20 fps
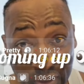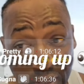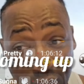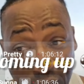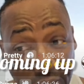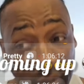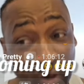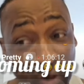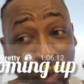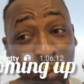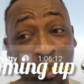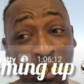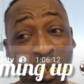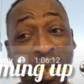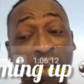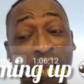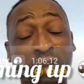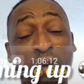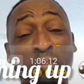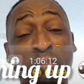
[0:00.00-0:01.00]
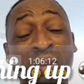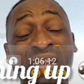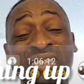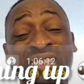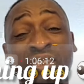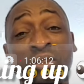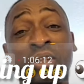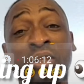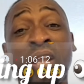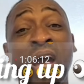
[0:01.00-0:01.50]
Because it look like no
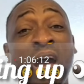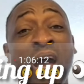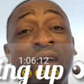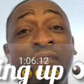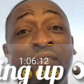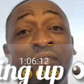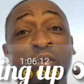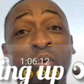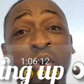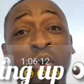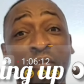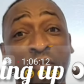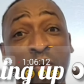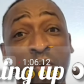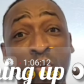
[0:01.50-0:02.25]
blessing now flow